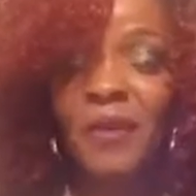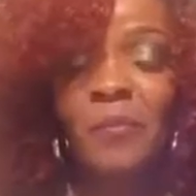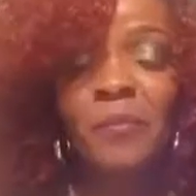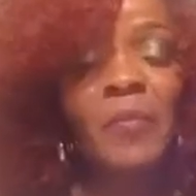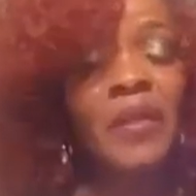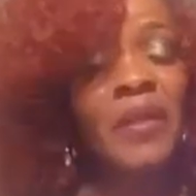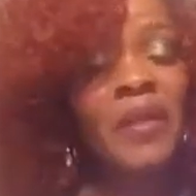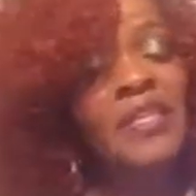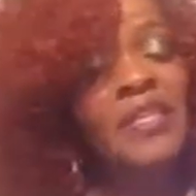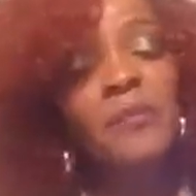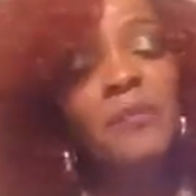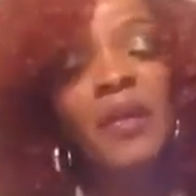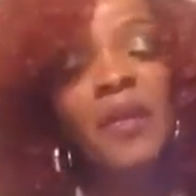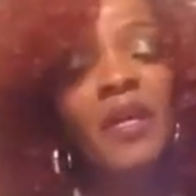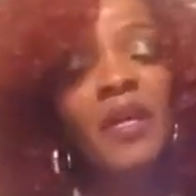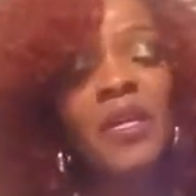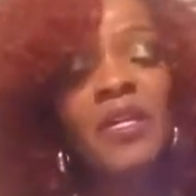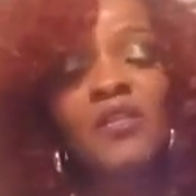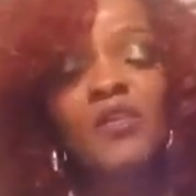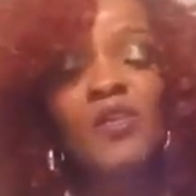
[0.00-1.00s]
But it's
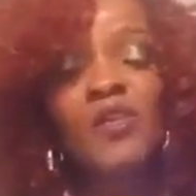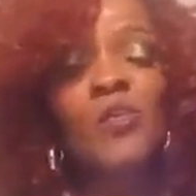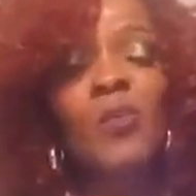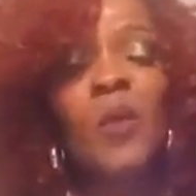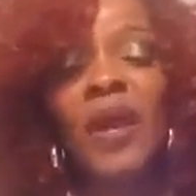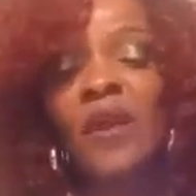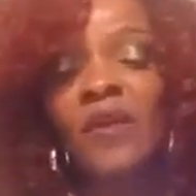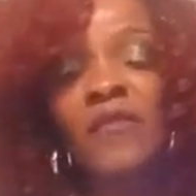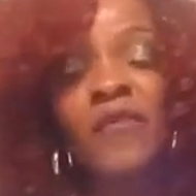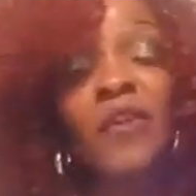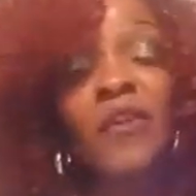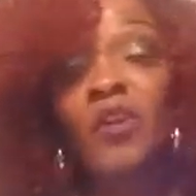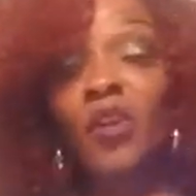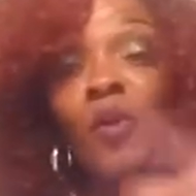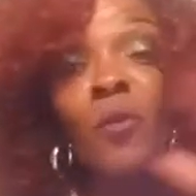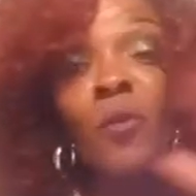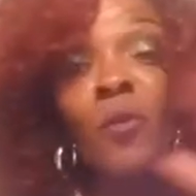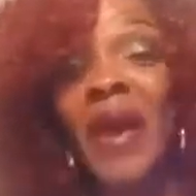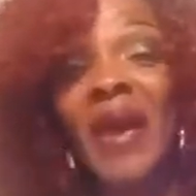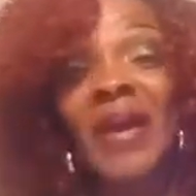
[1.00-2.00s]
because whoever your
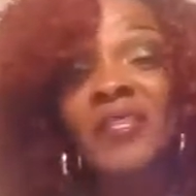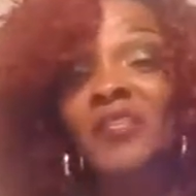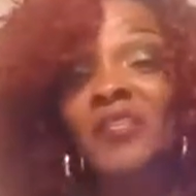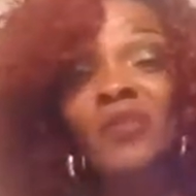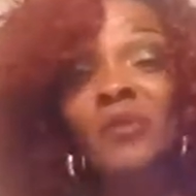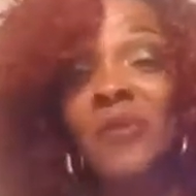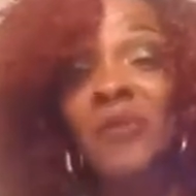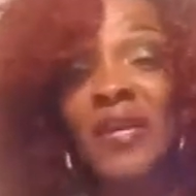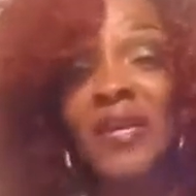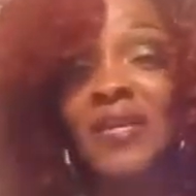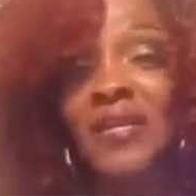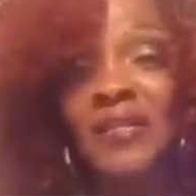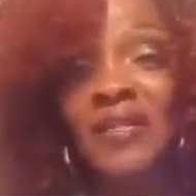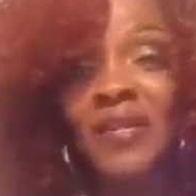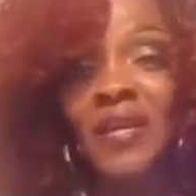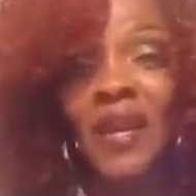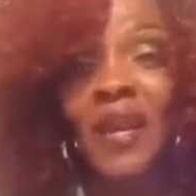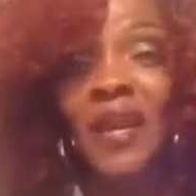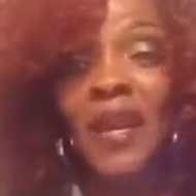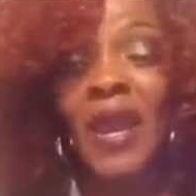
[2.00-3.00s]
master is
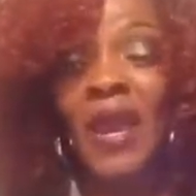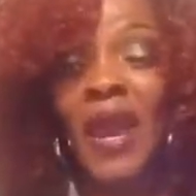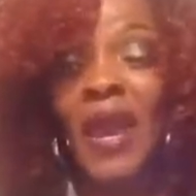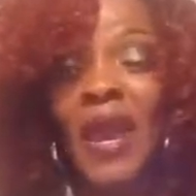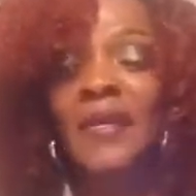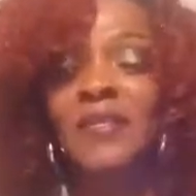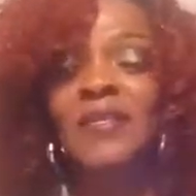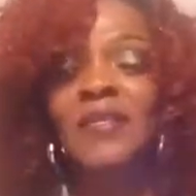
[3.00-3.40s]
has